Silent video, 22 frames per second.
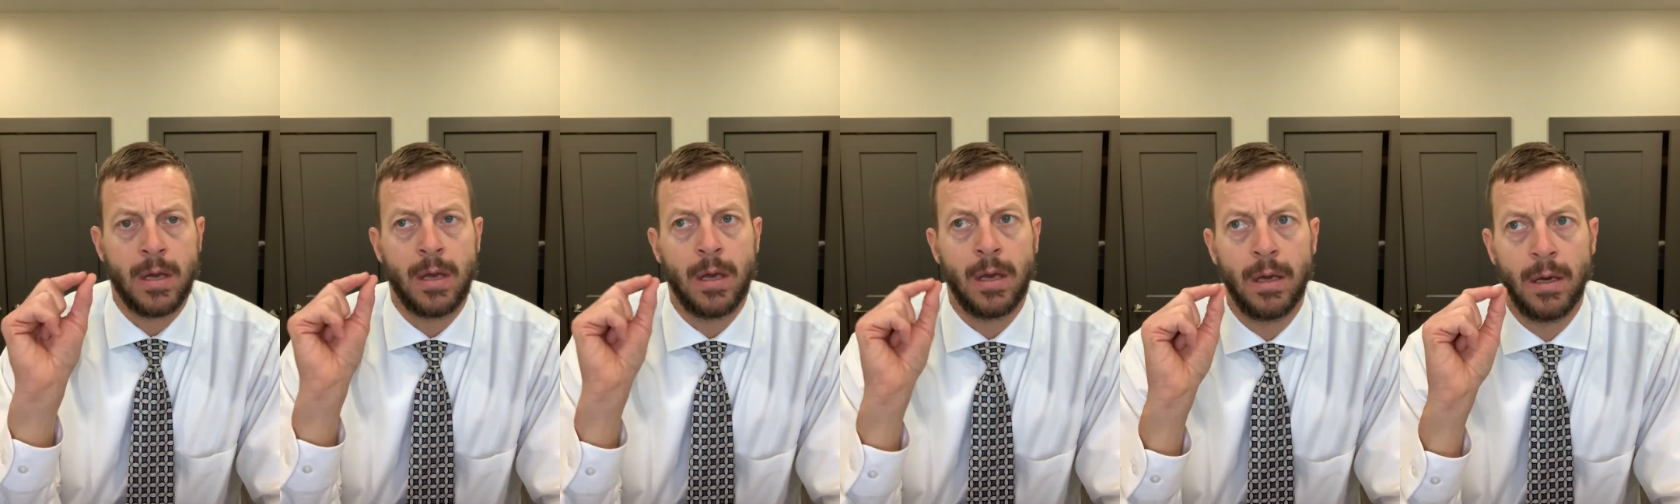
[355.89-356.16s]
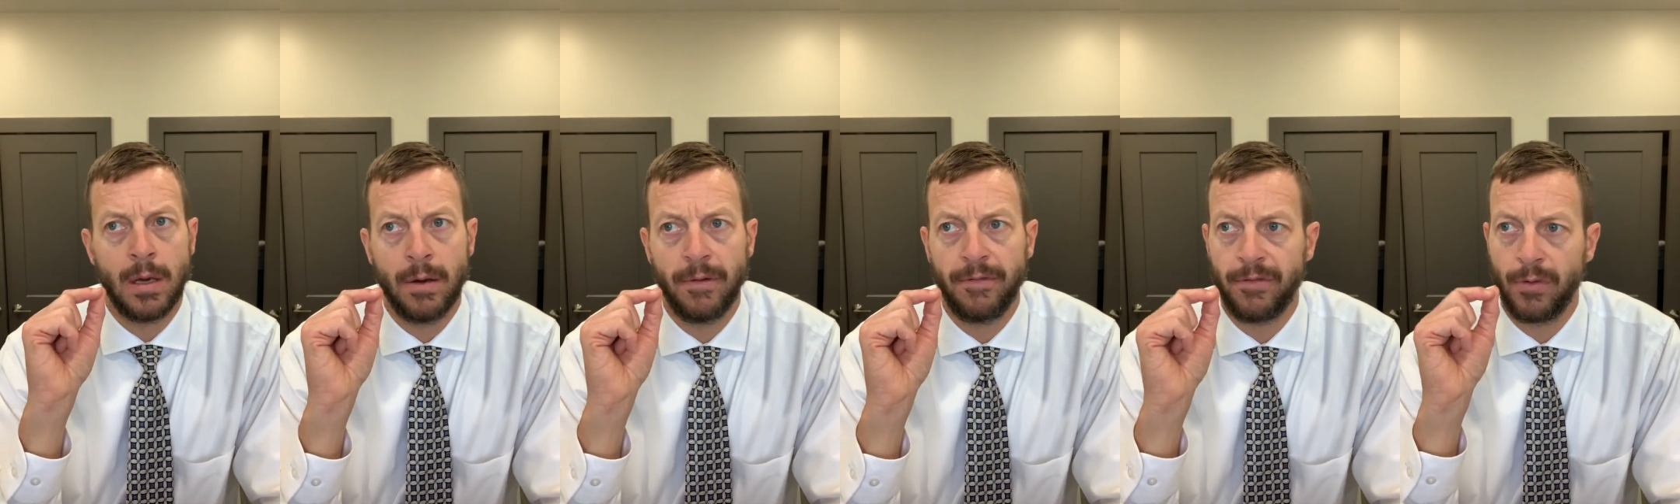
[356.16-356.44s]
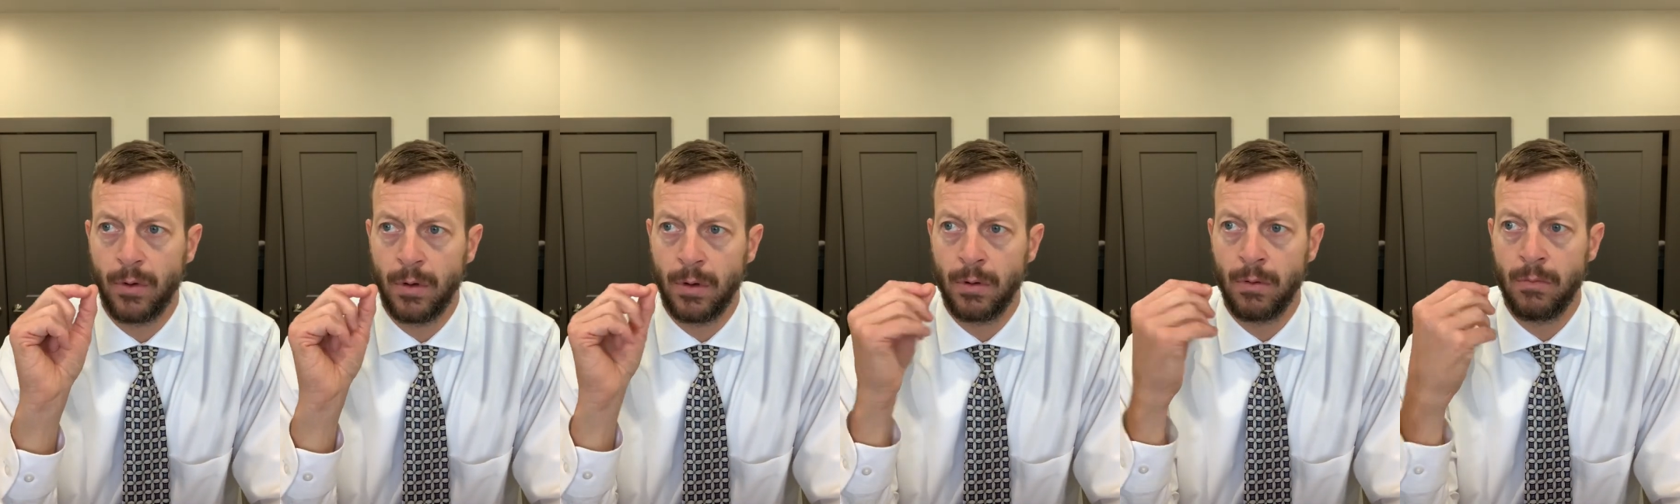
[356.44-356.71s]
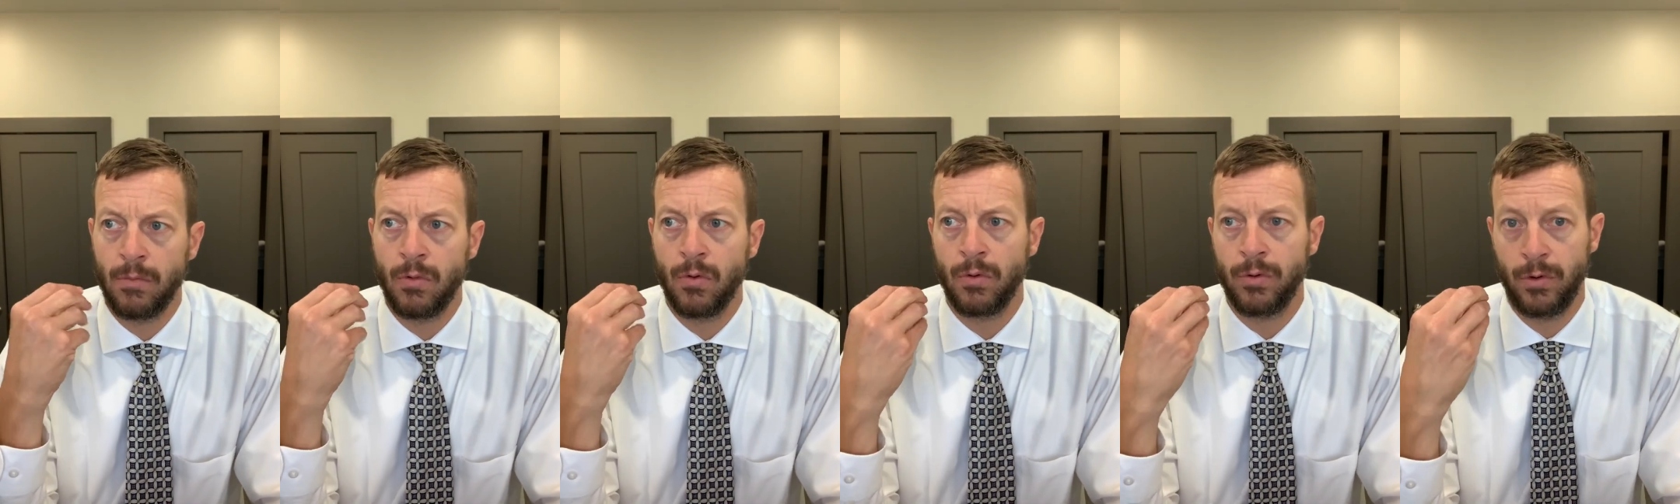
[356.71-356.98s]
If
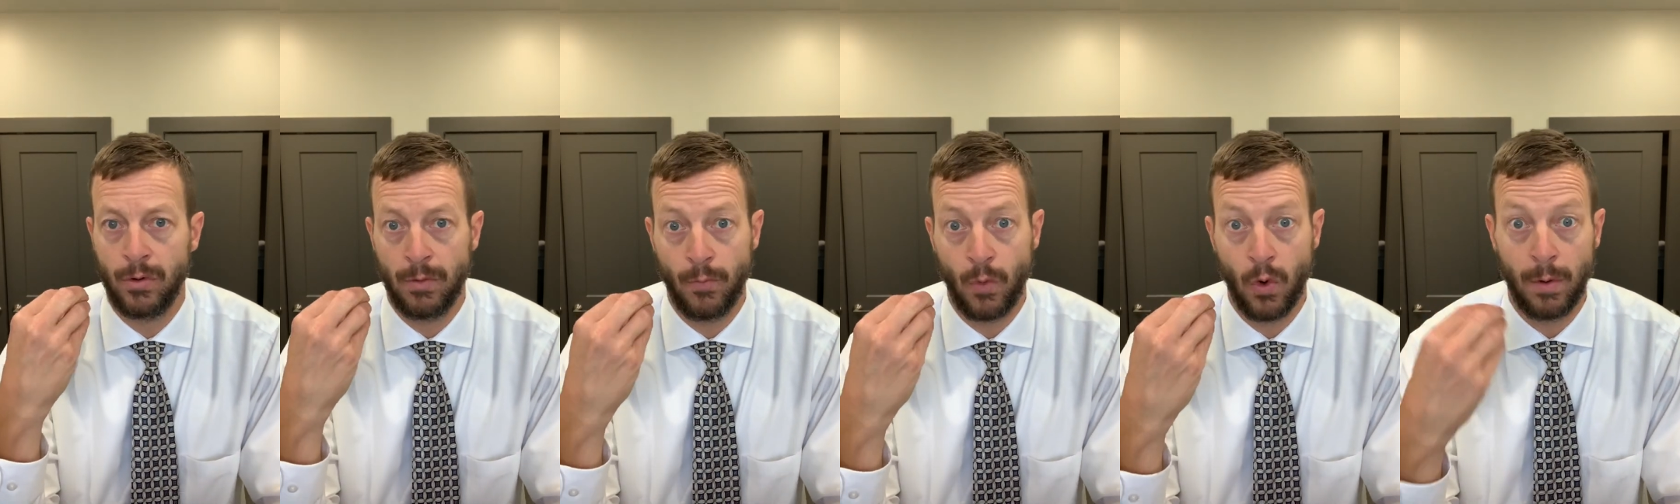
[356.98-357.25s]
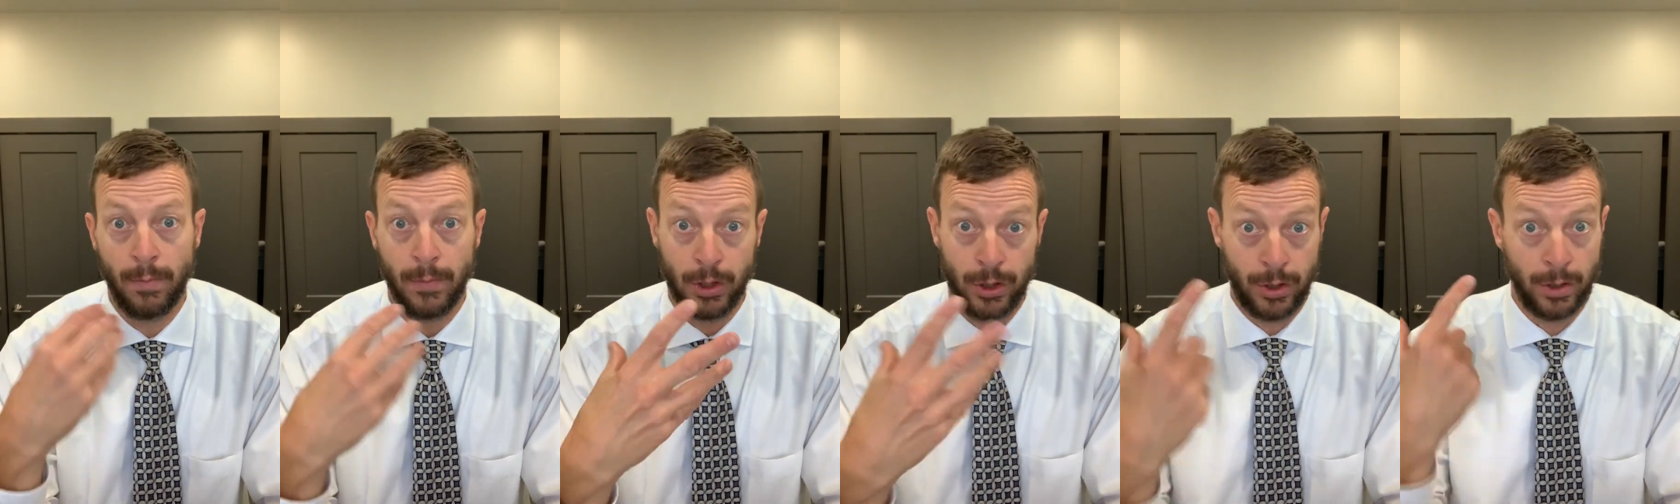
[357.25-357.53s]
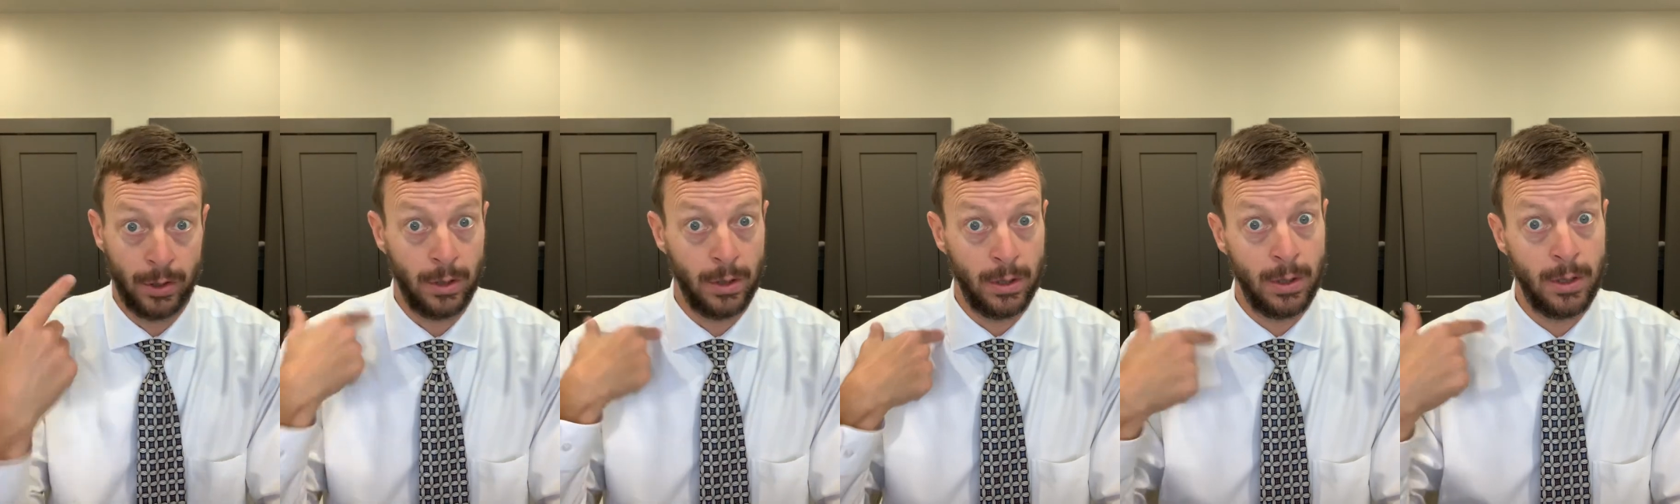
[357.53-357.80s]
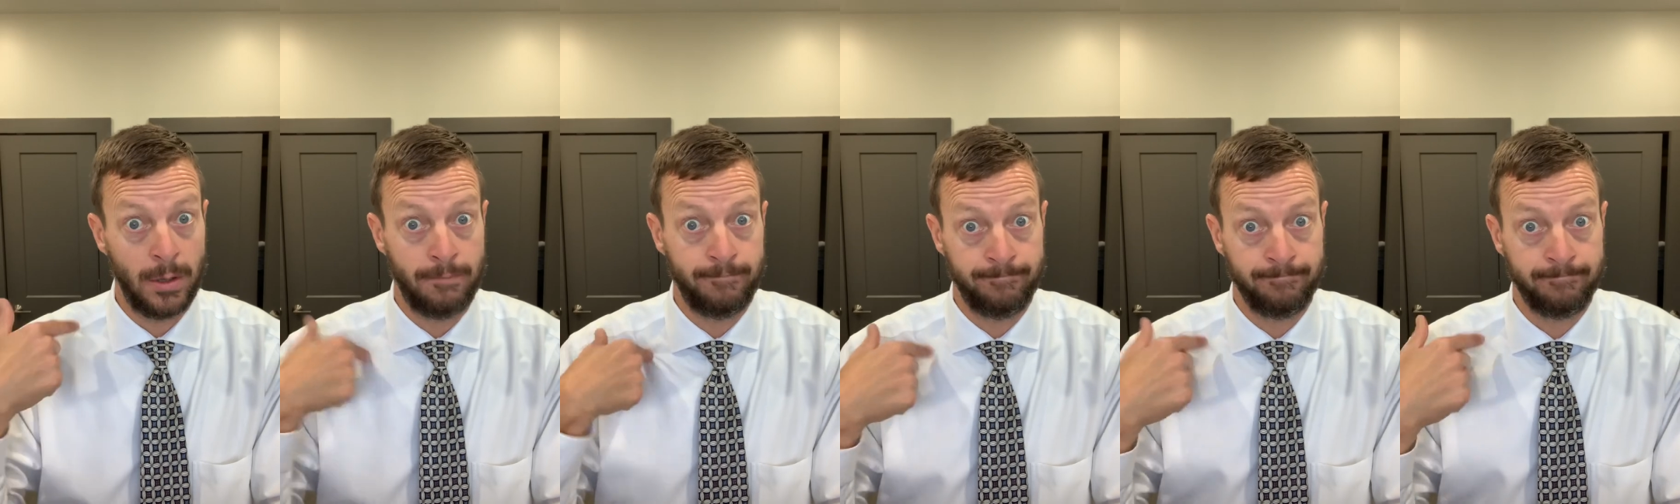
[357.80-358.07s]
you're more
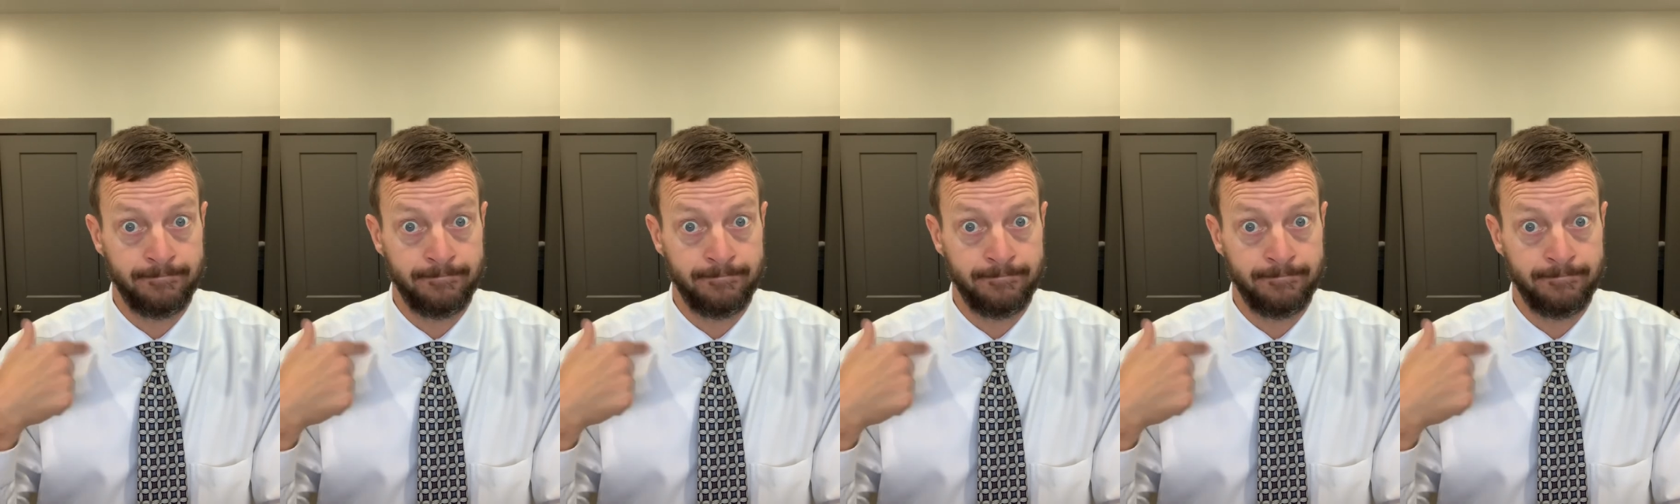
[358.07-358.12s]
mature